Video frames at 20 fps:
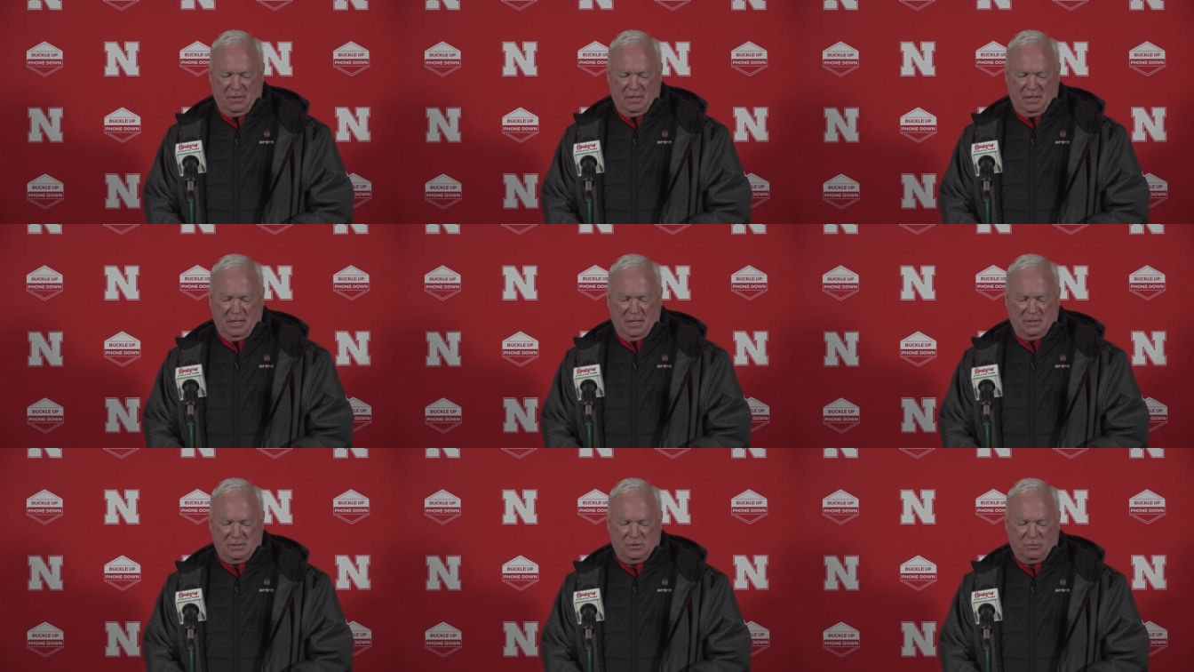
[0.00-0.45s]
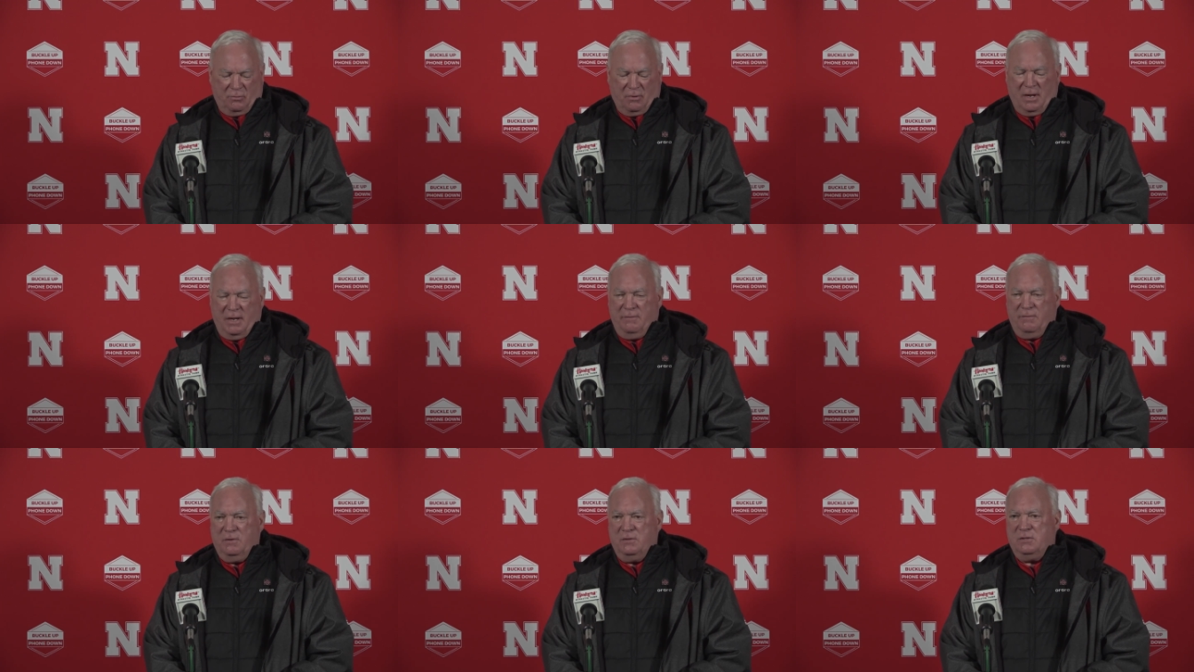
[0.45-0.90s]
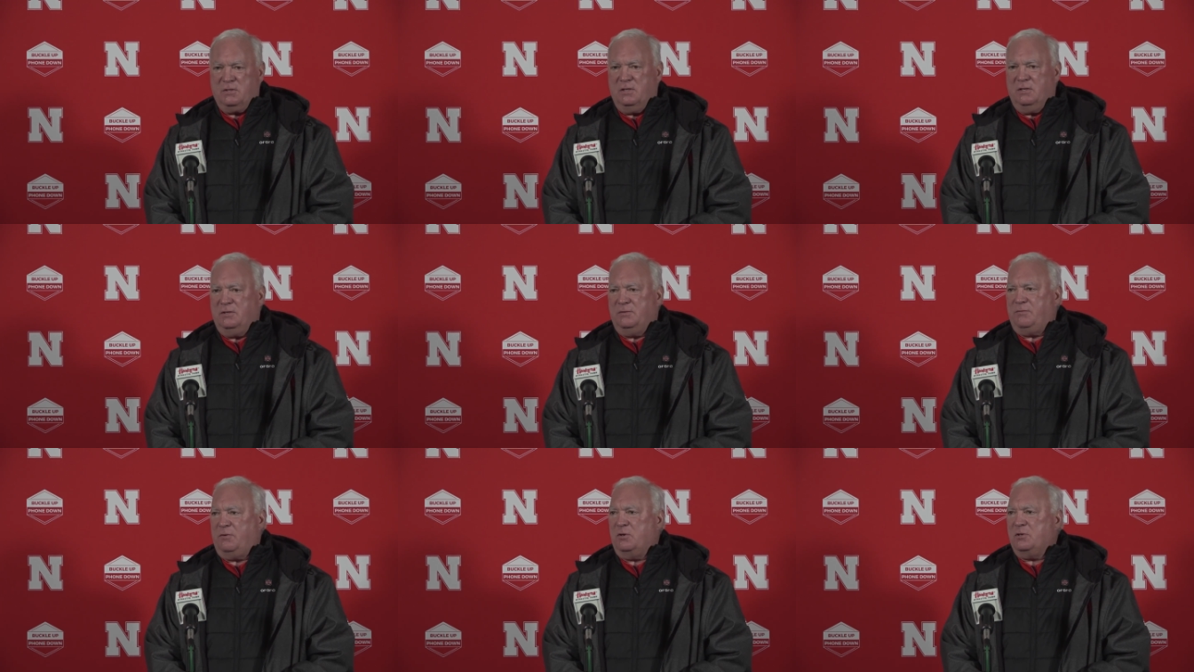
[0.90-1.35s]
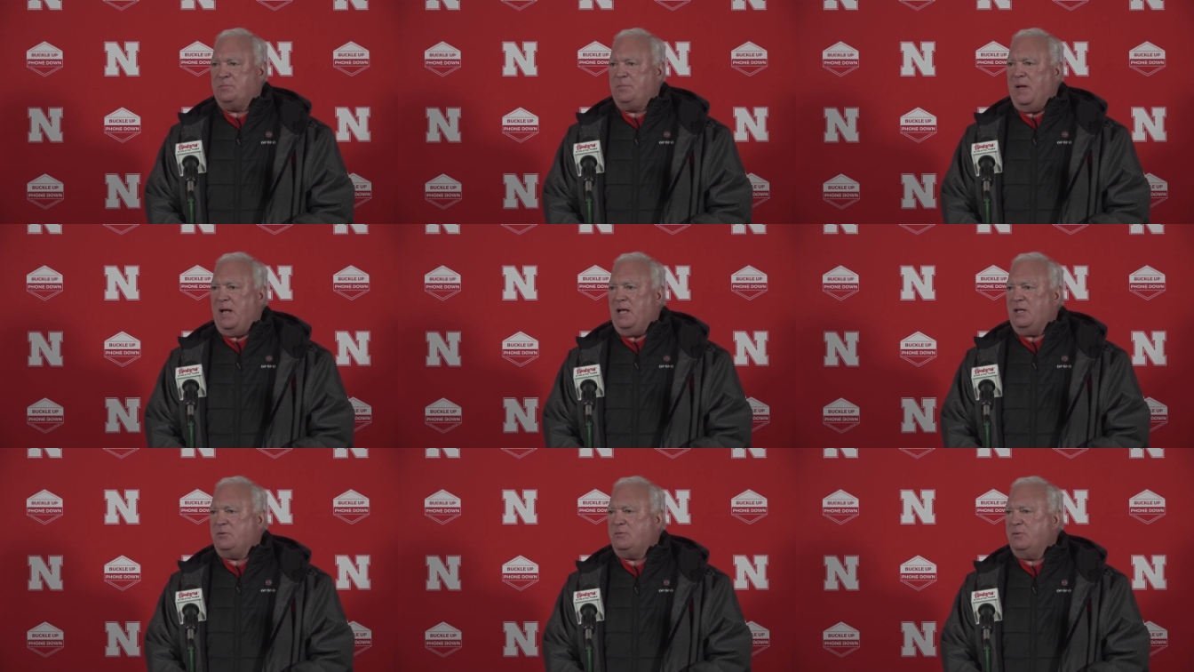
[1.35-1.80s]
against the Ravens, and his first
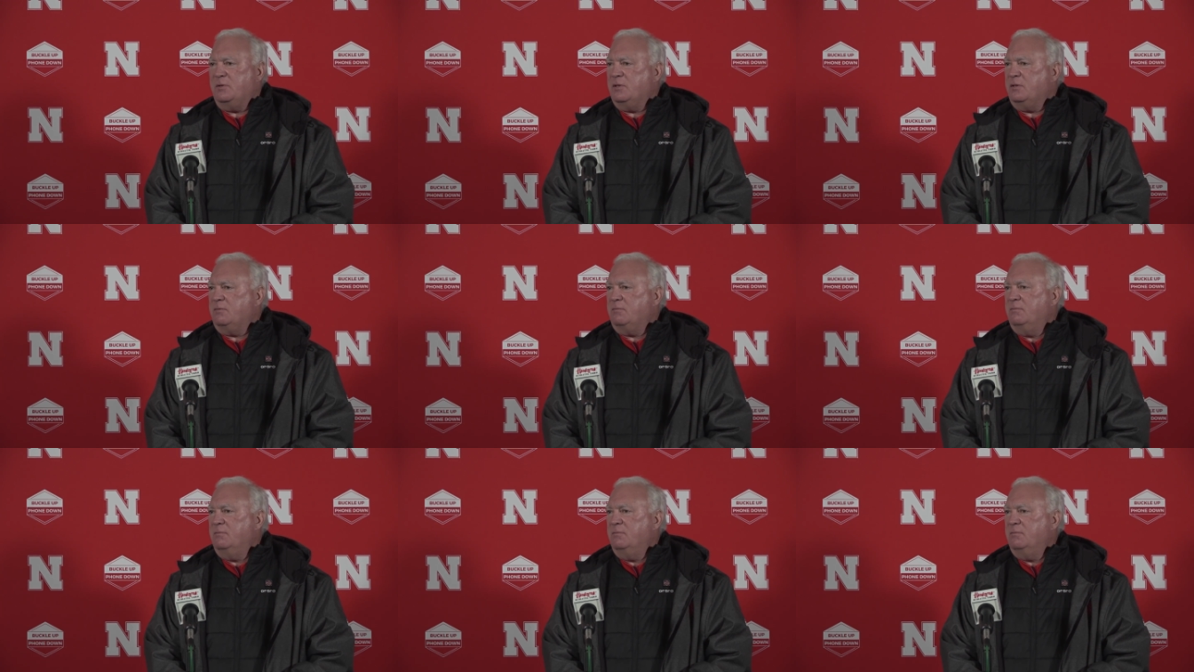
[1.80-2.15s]
pass was